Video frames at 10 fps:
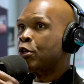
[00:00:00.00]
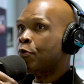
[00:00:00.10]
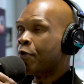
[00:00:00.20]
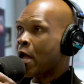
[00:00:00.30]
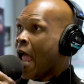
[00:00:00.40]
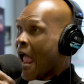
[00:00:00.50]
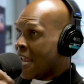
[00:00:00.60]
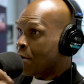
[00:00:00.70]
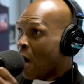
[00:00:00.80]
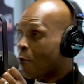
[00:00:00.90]
do you?
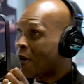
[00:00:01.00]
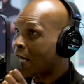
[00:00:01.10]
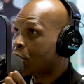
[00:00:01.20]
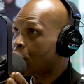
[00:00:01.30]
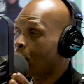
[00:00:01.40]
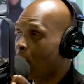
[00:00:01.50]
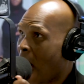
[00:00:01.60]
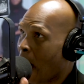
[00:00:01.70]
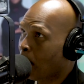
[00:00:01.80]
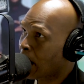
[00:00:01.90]
and what I do,
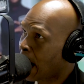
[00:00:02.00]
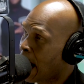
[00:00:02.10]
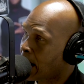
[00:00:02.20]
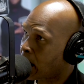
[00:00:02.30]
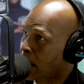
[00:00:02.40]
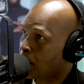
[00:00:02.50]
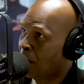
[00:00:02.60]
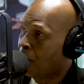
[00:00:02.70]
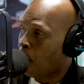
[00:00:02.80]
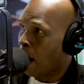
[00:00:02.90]
I want to ask this
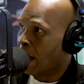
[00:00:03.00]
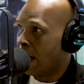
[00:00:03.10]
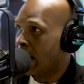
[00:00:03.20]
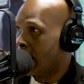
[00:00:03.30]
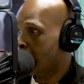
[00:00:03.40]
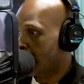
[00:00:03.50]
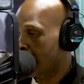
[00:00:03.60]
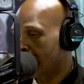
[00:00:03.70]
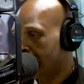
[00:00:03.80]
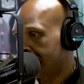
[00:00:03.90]
before I get
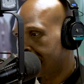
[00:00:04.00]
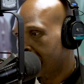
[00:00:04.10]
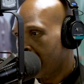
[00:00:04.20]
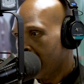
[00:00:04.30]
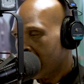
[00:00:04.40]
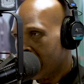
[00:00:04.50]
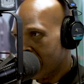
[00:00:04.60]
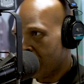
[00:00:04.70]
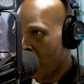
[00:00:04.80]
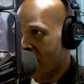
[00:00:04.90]
into
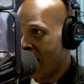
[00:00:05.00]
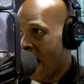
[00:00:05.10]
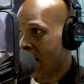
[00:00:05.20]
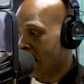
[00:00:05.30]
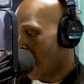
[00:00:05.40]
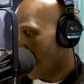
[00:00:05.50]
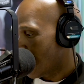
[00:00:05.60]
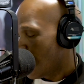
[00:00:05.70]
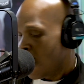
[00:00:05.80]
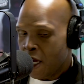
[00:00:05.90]
the story of Adidon.
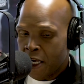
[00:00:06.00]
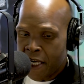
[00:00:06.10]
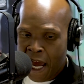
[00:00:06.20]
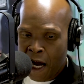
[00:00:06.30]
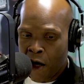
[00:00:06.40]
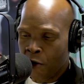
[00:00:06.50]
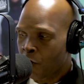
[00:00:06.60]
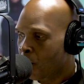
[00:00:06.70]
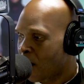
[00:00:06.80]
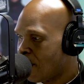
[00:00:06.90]
Right now,
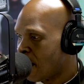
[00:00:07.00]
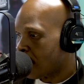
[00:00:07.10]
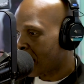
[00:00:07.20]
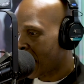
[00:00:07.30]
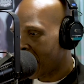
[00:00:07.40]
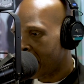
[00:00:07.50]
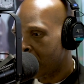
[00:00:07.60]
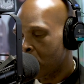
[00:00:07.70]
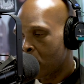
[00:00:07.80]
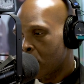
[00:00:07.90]
we've been
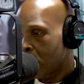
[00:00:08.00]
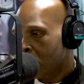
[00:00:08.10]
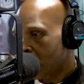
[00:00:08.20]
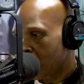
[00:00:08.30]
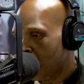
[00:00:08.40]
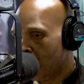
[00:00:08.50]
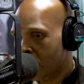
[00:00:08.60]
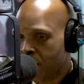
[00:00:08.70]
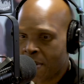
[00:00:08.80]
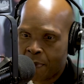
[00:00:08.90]
playing
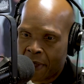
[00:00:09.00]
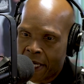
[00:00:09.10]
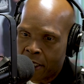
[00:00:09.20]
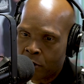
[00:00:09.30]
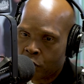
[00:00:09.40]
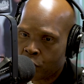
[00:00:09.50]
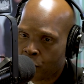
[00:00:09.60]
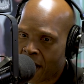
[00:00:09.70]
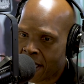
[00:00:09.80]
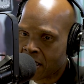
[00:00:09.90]
yours. We've been playing
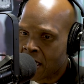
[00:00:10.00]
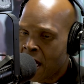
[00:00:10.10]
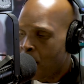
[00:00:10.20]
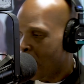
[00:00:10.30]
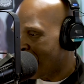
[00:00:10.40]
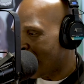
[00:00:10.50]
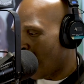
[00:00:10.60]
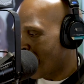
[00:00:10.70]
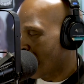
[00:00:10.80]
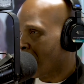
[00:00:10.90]
Drake's. We even
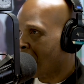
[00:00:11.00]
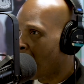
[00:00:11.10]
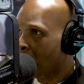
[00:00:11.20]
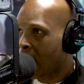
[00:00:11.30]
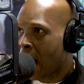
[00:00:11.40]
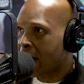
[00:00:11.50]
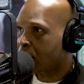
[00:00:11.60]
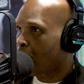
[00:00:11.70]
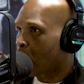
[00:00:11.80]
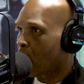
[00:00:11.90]
opened up the phone
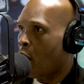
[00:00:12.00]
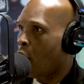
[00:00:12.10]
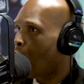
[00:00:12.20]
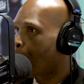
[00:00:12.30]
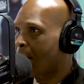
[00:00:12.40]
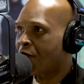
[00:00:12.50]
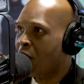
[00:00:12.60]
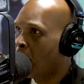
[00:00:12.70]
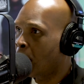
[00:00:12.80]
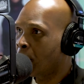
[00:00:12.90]
lines for open
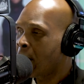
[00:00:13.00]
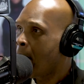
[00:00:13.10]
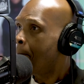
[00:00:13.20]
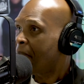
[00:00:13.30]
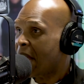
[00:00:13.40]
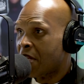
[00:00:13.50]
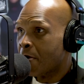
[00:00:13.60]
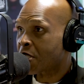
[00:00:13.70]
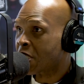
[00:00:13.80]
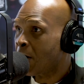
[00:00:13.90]
phone. Right. And
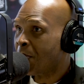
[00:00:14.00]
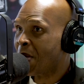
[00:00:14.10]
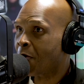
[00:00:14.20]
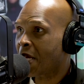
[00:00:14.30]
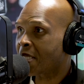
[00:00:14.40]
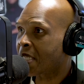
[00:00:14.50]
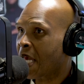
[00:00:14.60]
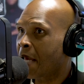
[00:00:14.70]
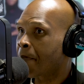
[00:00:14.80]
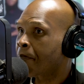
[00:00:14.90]
there were some people that
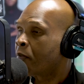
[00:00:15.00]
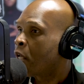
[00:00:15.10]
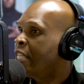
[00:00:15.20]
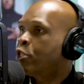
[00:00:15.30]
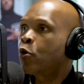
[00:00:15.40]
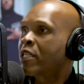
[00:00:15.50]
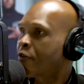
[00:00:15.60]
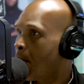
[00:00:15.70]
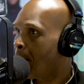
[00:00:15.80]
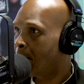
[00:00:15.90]
said he's doing
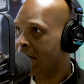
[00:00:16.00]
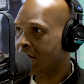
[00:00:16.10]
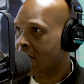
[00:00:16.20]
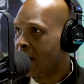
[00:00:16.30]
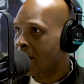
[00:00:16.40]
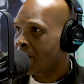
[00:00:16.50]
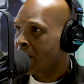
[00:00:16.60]
this for publicity.